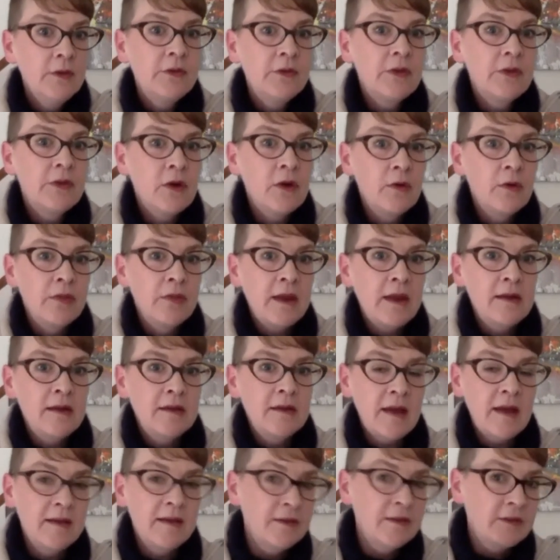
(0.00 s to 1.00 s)
So
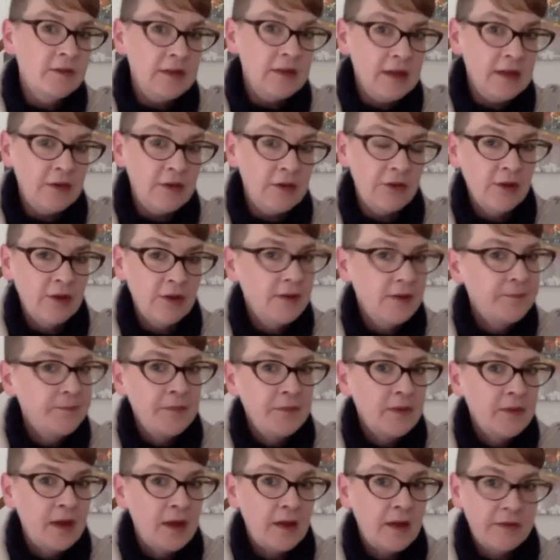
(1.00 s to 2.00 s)
they tend to teach
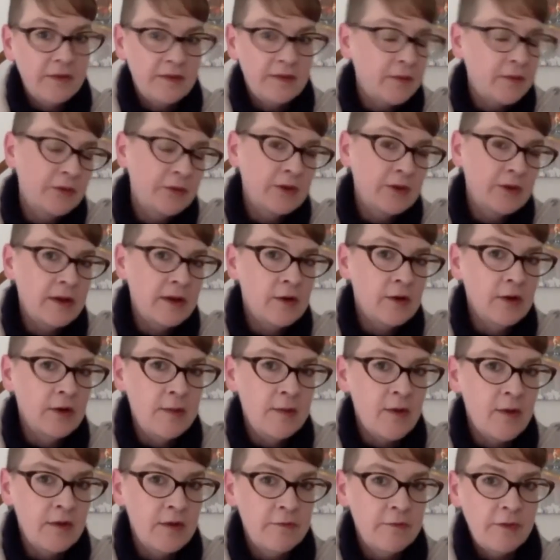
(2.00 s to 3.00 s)
a subject like
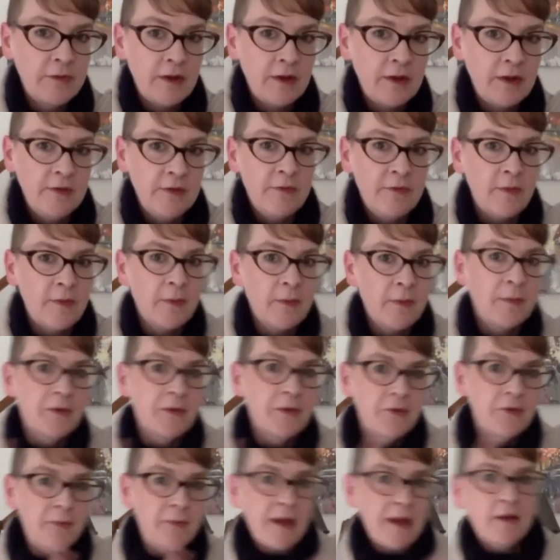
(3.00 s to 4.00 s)
early modern philosophy from the
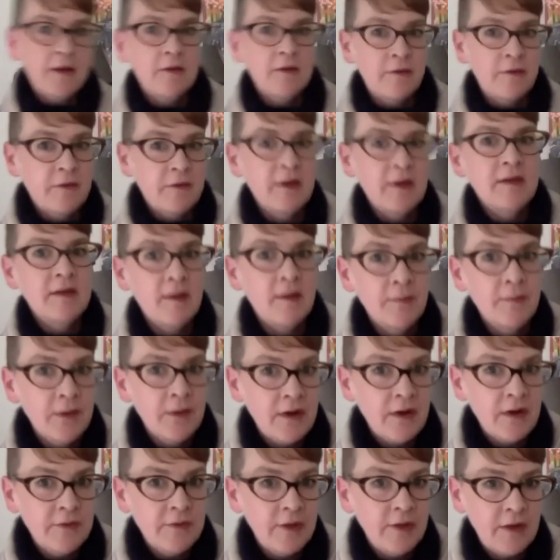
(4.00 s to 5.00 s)
perspective of
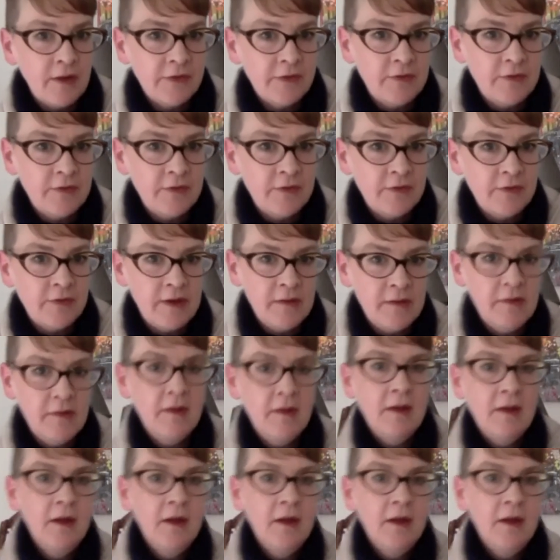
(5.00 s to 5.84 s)
contemporary philosophy.